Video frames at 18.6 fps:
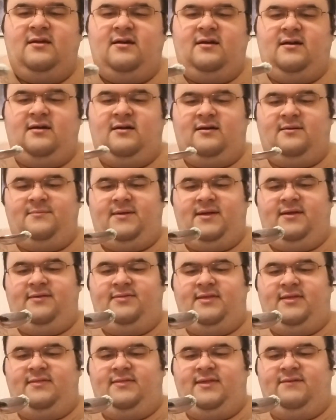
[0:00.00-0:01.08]
And
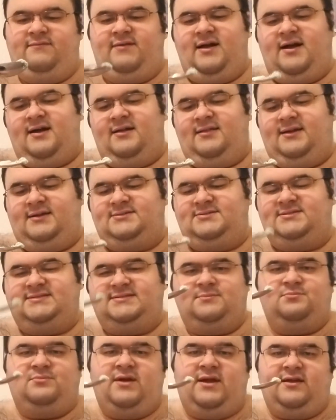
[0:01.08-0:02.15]
then they've got like just
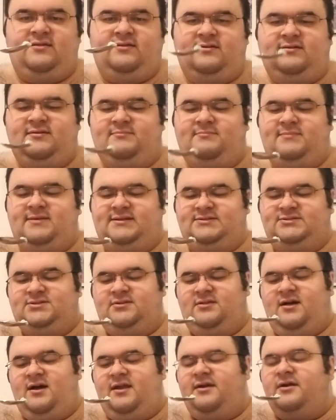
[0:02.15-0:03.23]
some regular mint
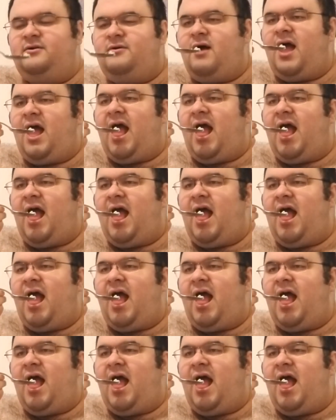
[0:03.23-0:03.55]
gelato.